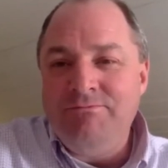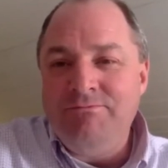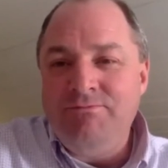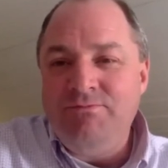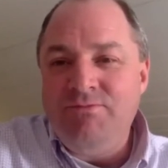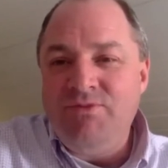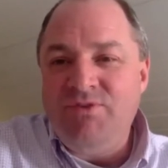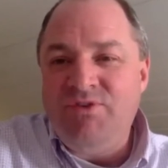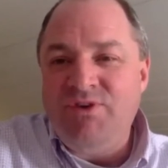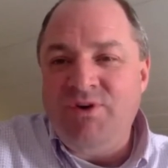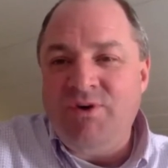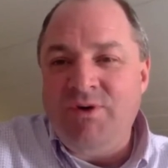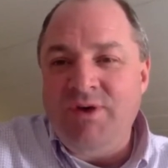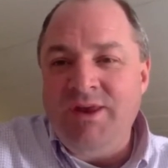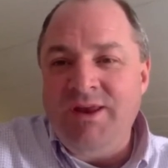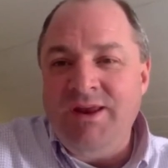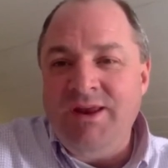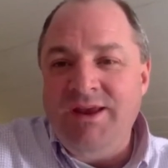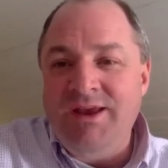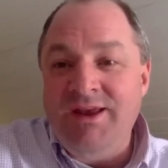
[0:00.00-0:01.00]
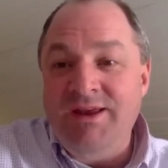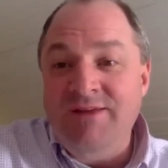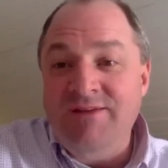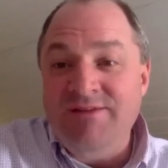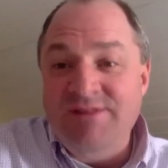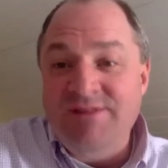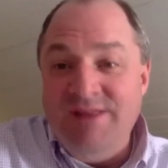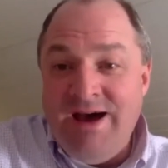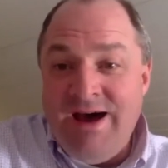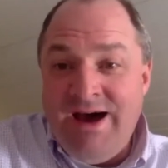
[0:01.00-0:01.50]
So it is
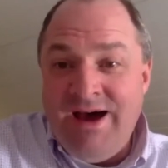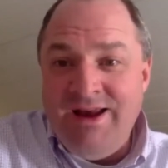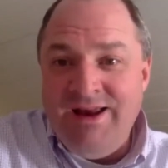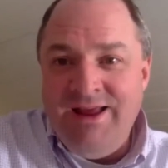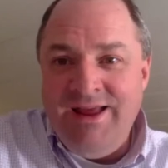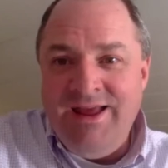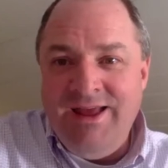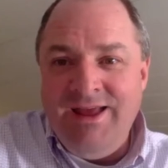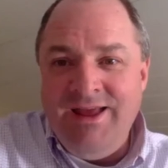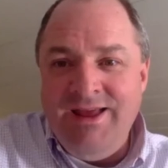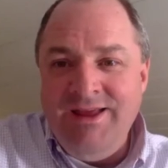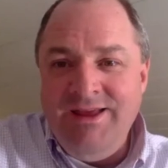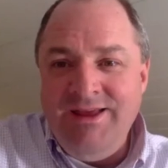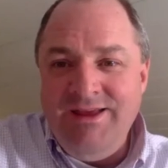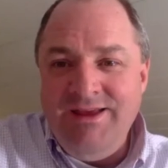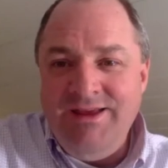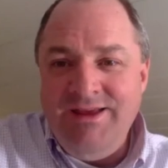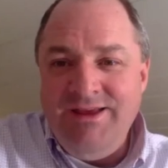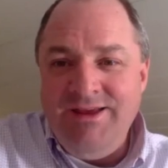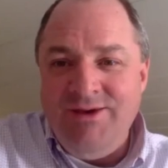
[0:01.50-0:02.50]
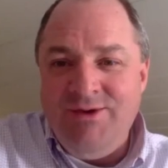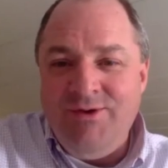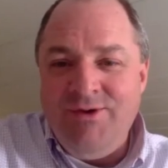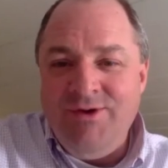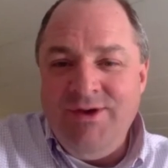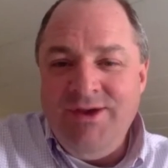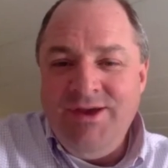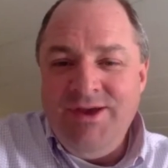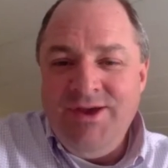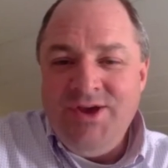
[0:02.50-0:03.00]
not a,
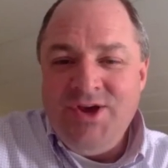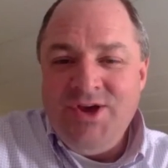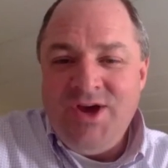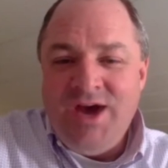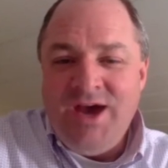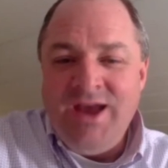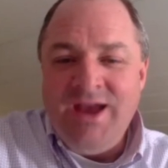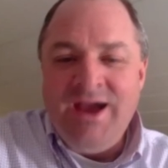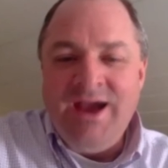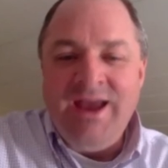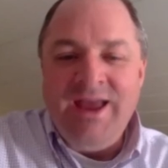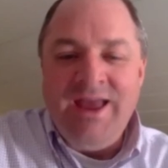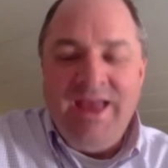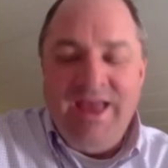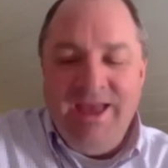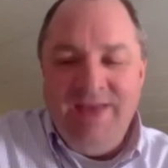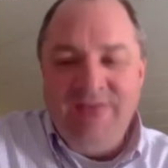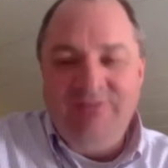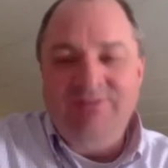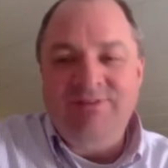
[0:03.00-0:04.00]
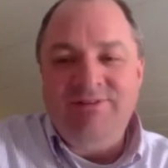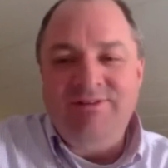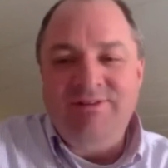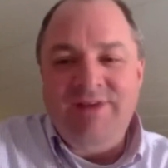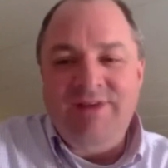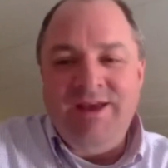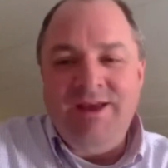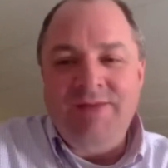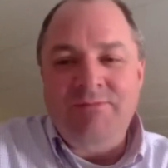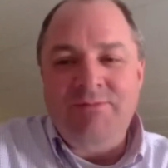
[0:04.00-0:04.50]
I hate to
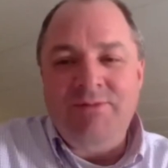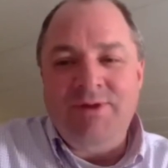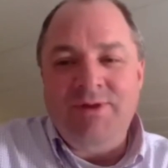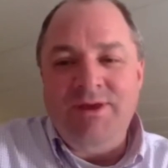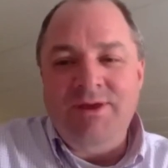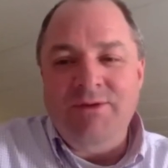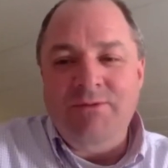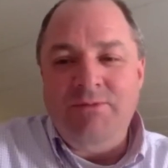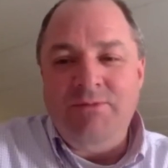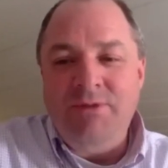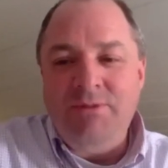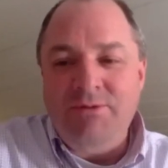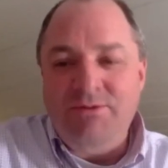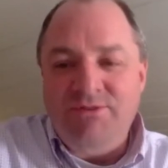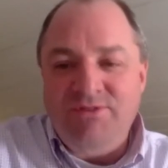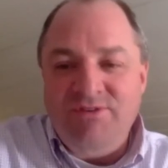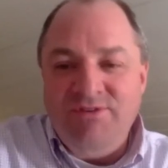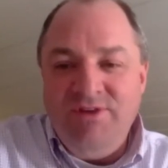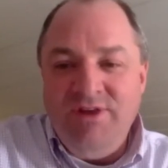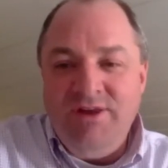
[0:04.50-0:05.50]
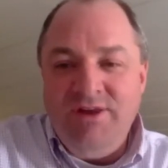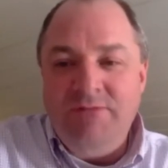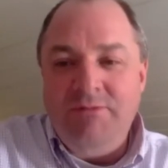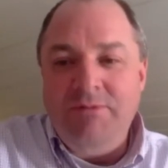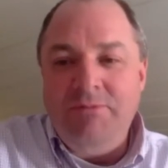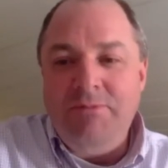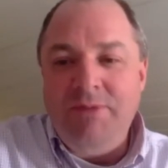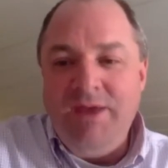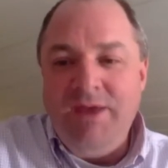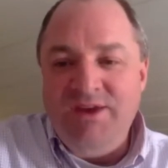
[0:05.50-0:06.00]
say it, but people just need to
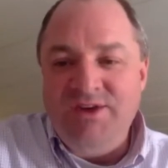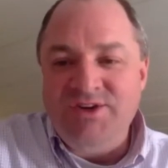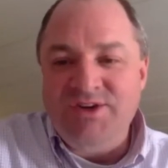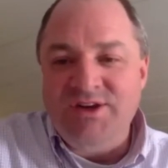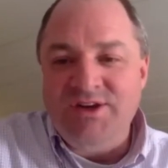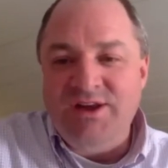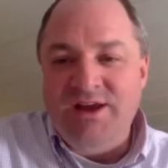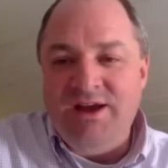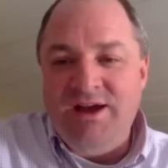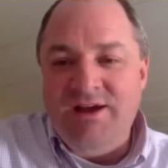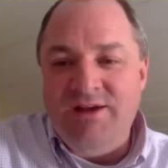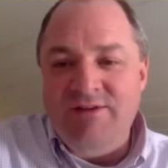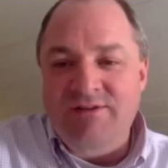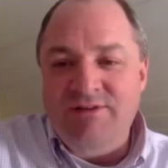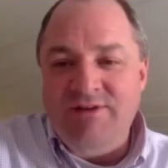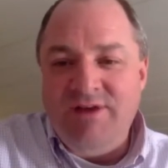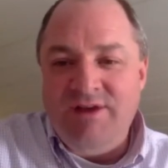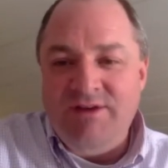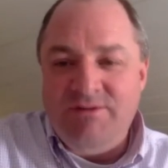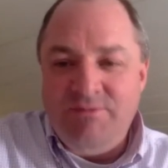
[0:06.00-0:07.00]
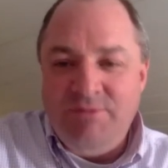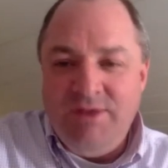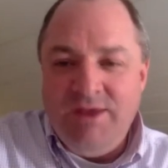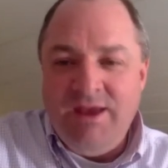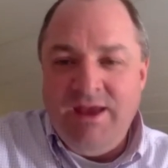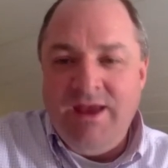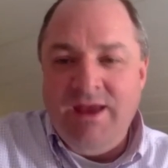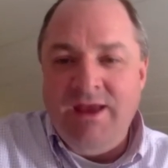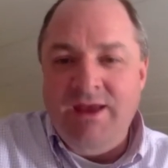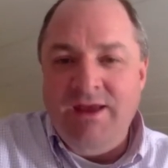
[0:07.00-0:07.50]
be patient as
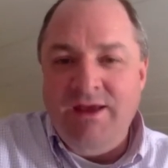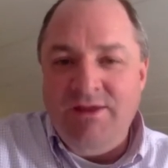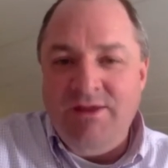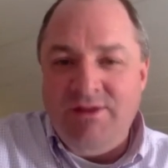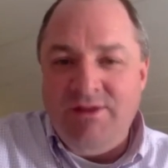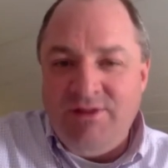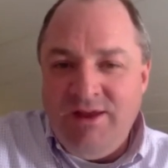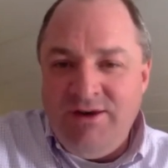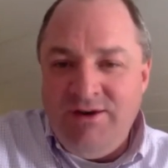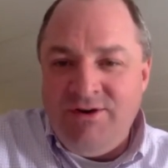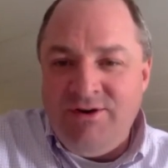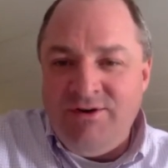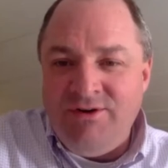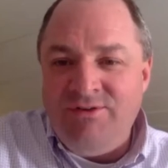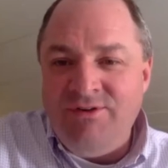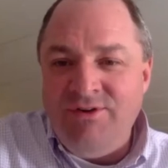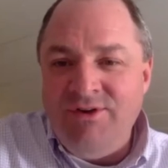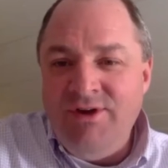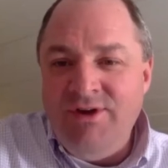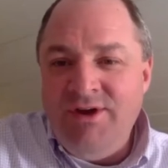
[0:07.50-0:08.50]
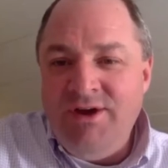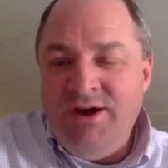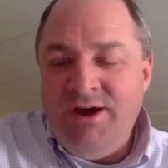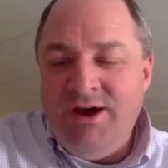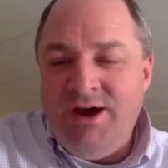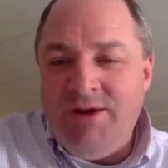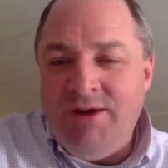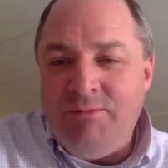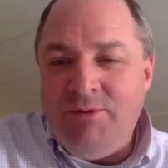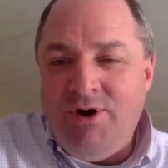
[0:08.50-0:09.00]
SBA and the lenders
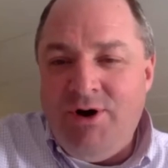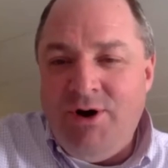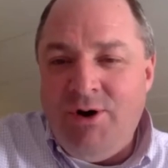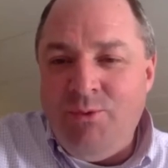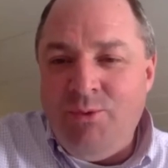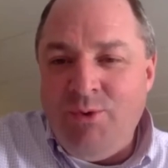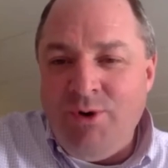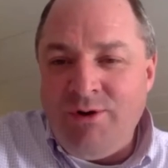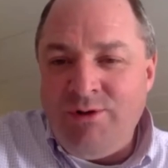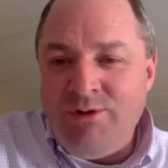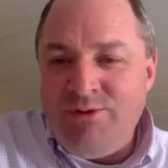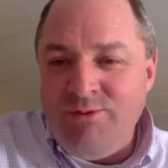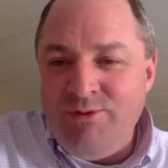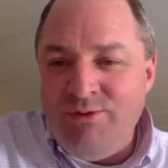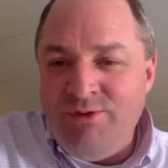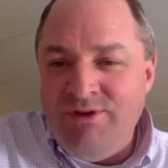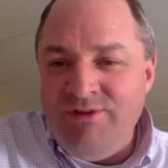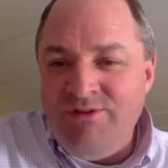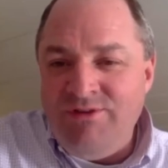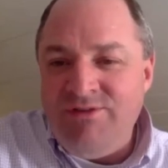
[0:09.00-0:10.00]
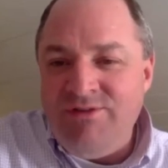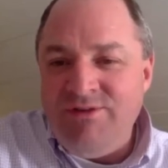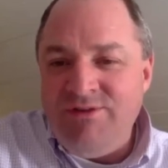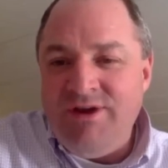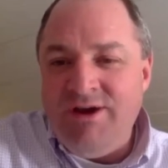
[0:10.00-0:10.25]
all work through this.